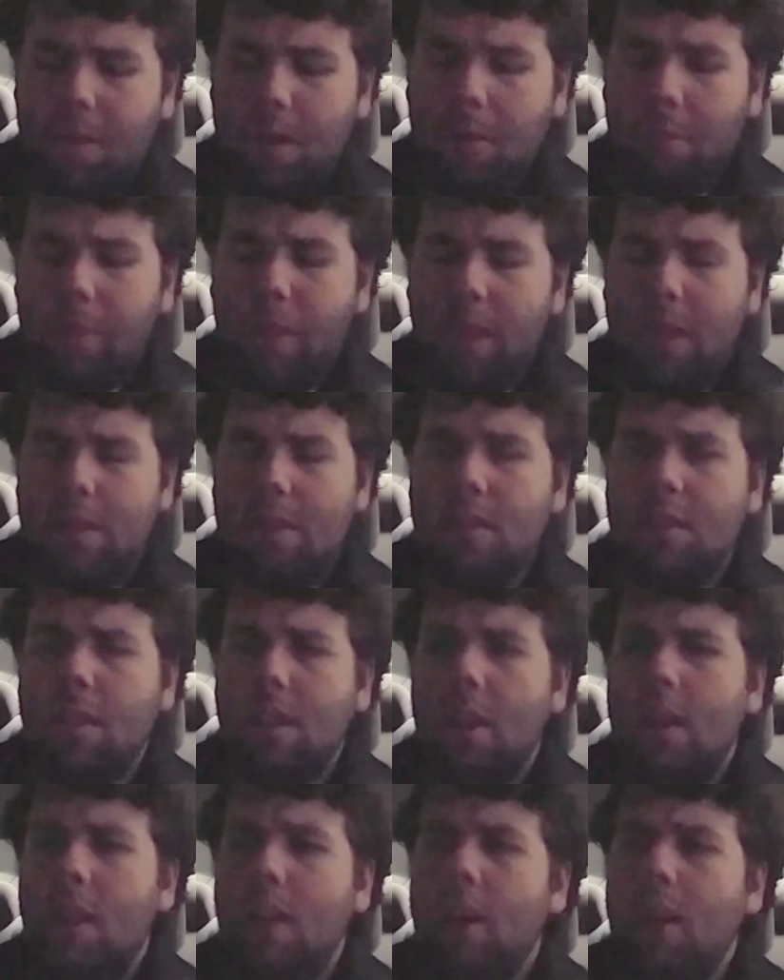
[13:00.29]
feel. Plus
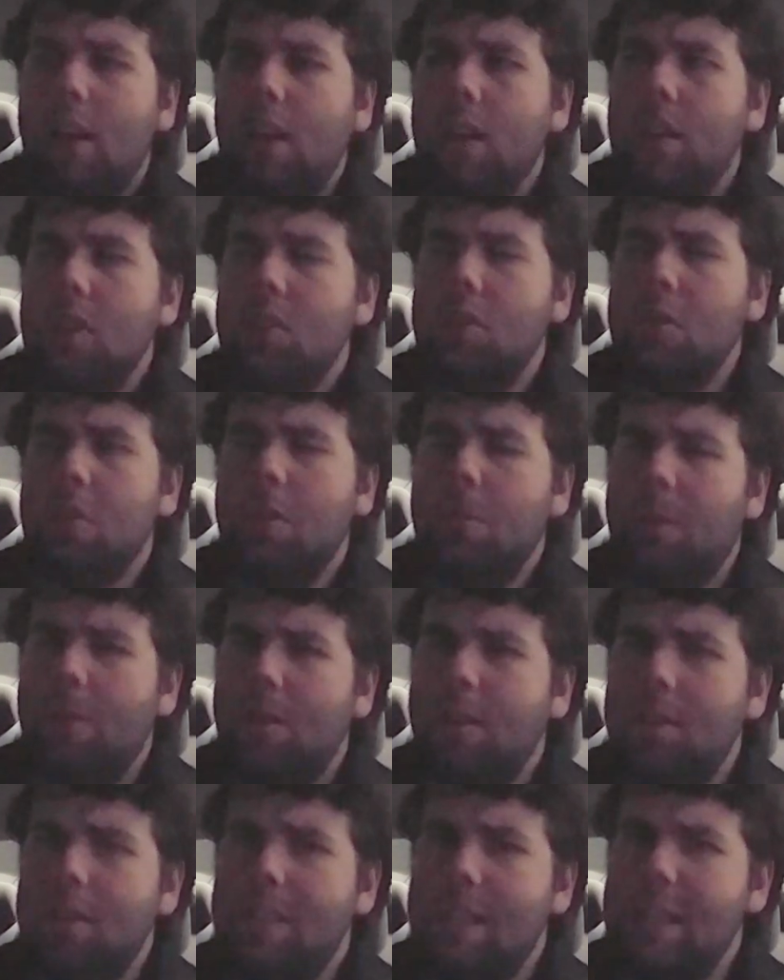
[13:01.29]

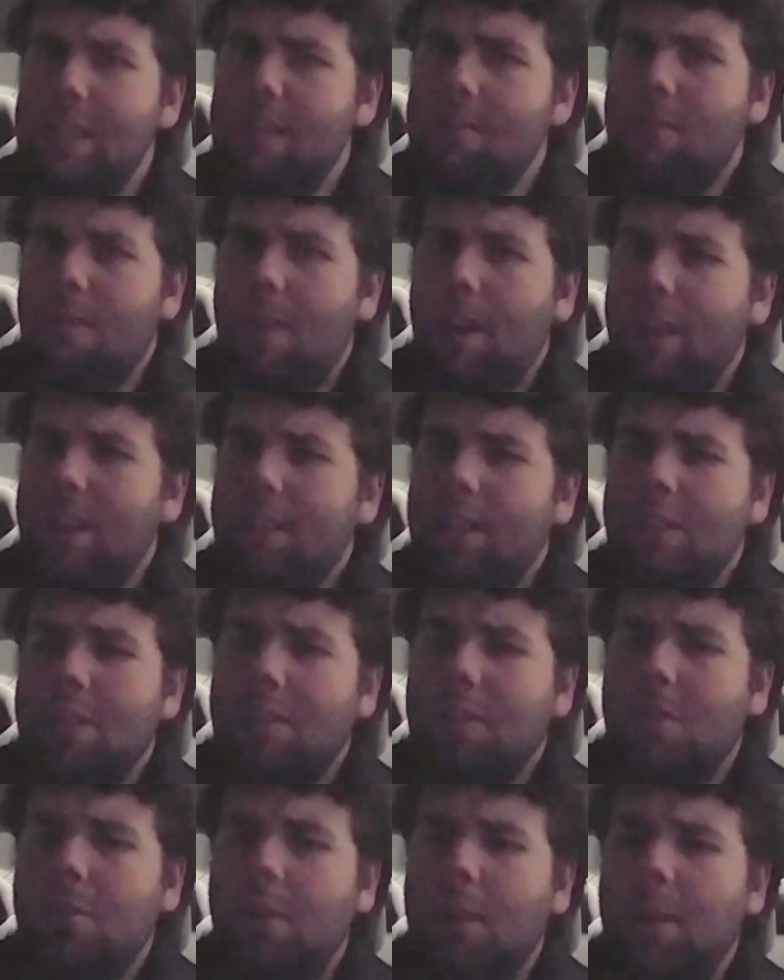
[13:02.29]
Schumer didn't write the
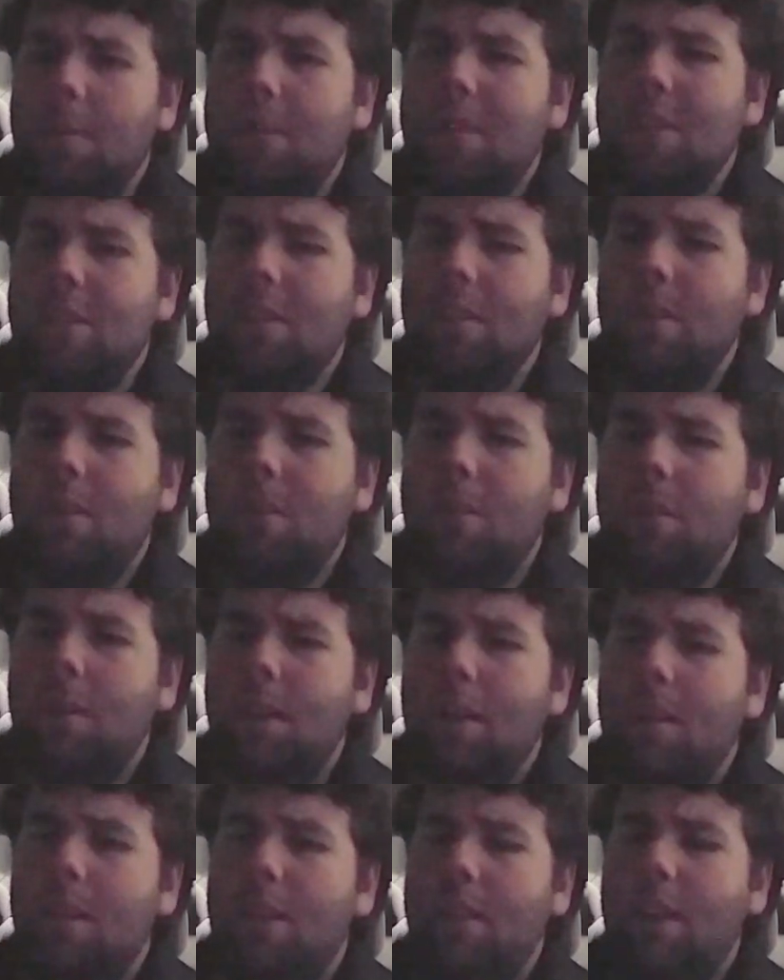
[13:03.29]
script, so
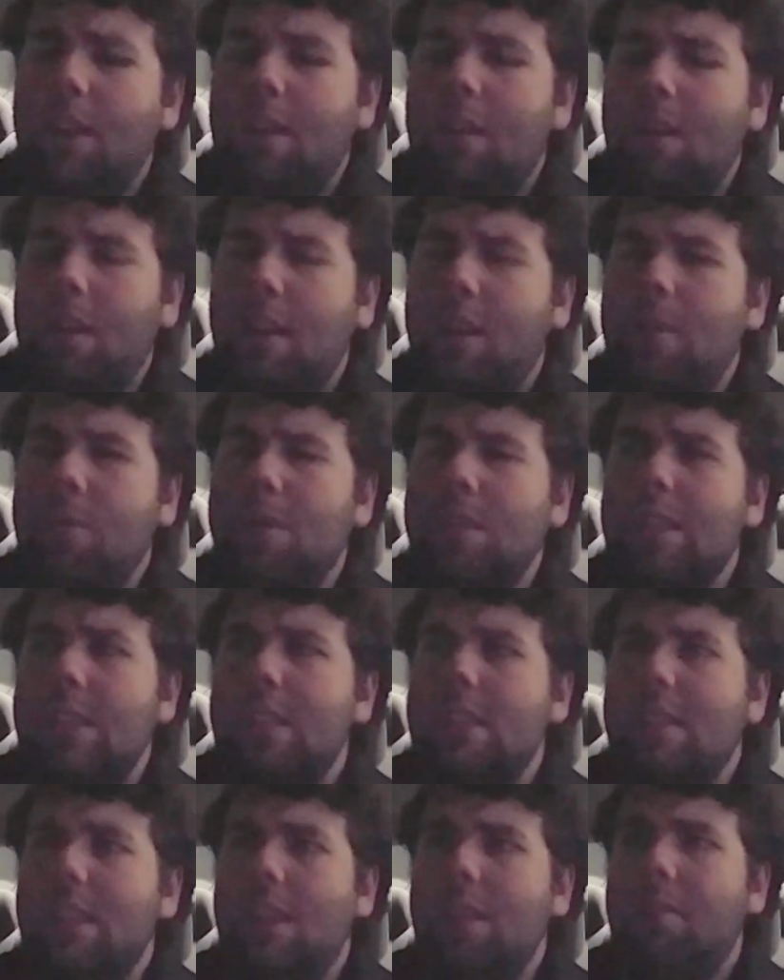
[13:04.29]
uh, and it was
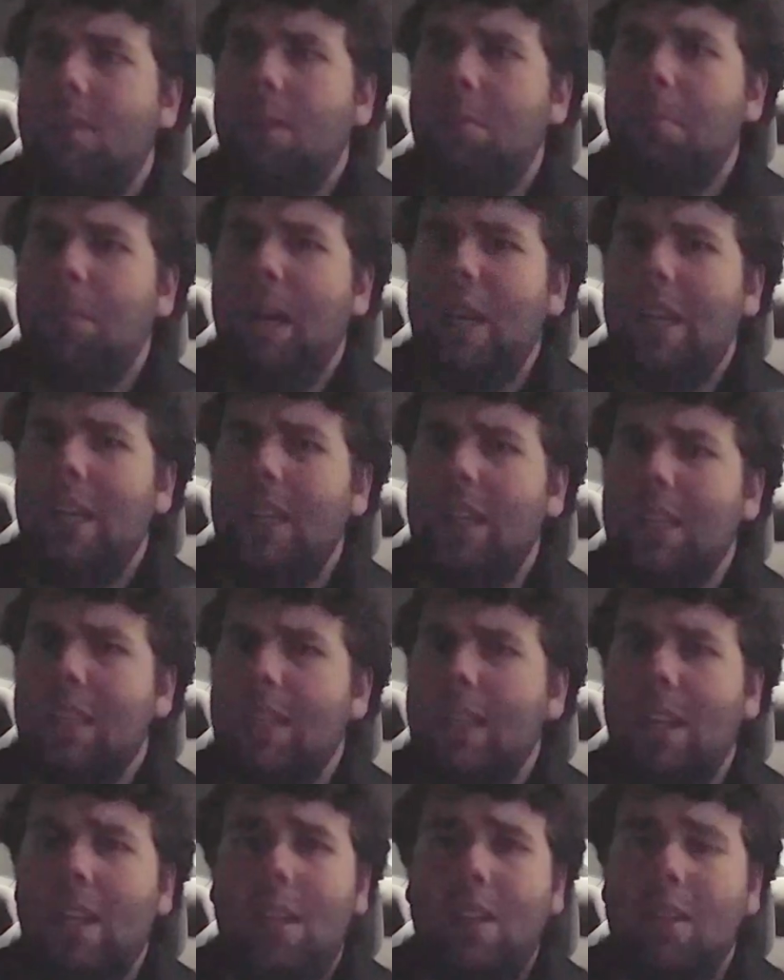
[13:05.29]
instead written by uh,
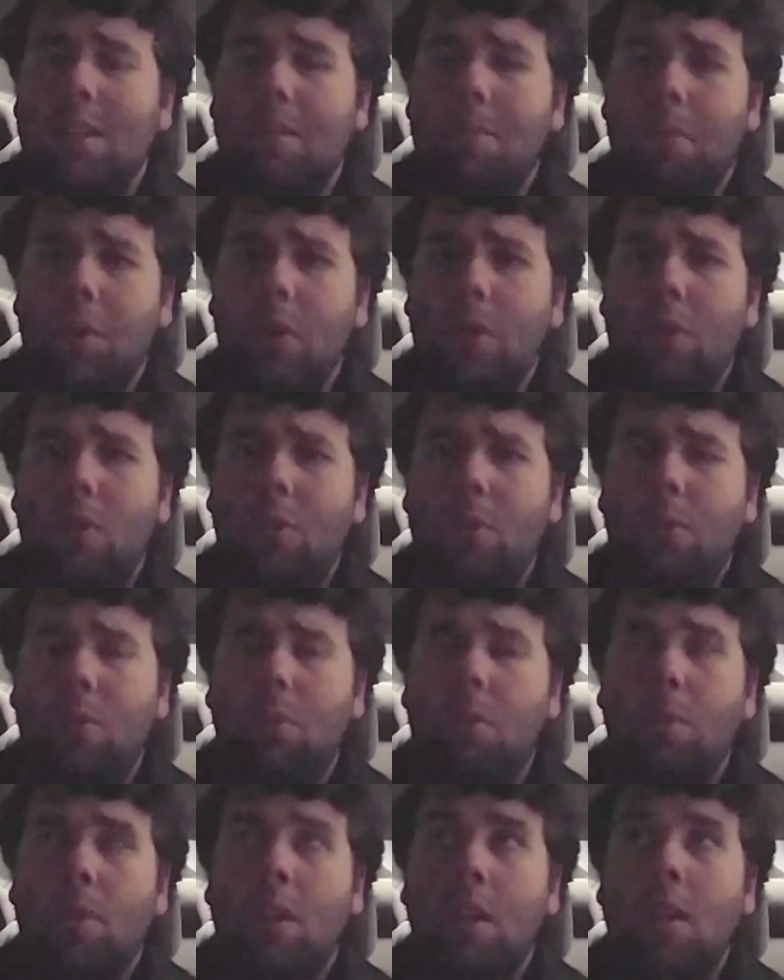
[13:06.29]
Katie Dippold,
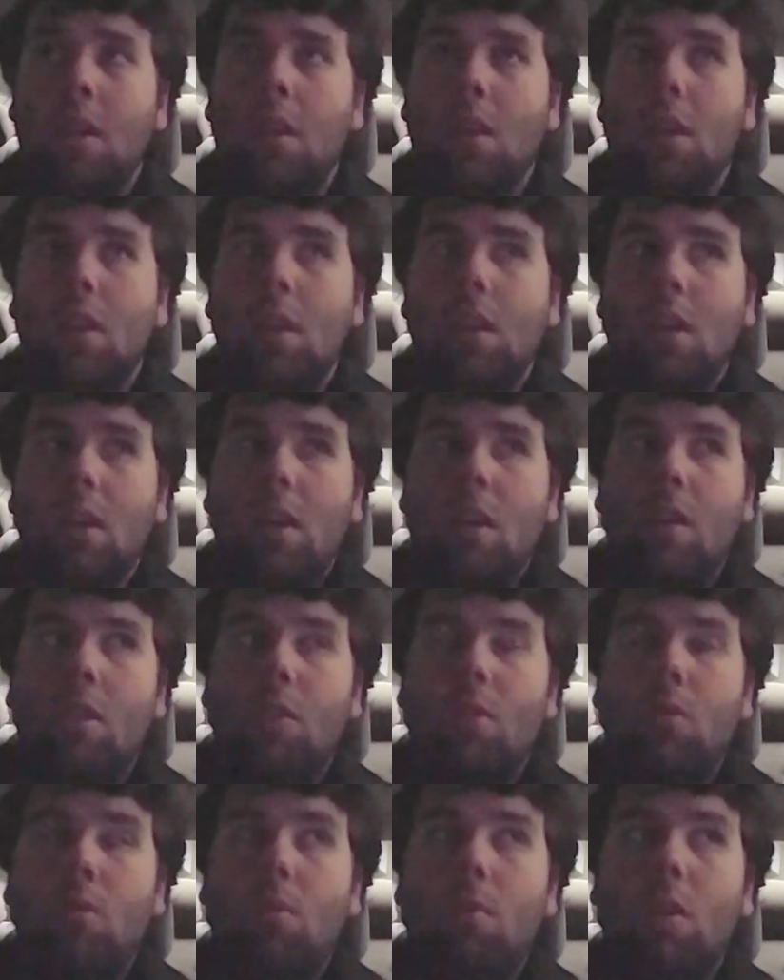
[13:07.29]
who
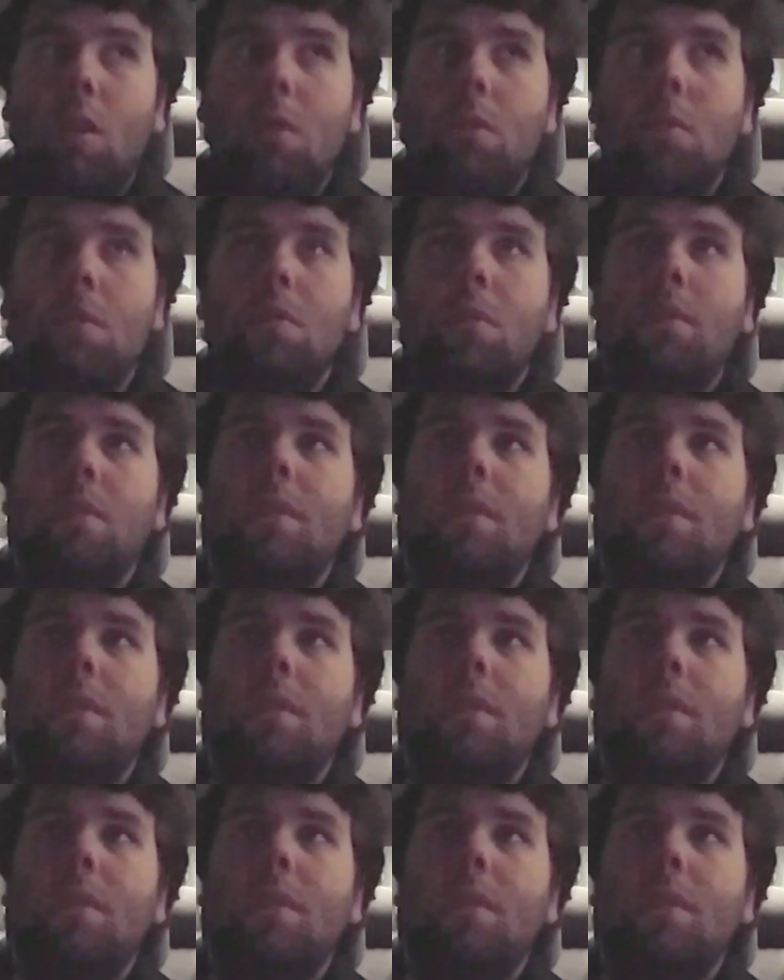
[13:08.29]
wrote,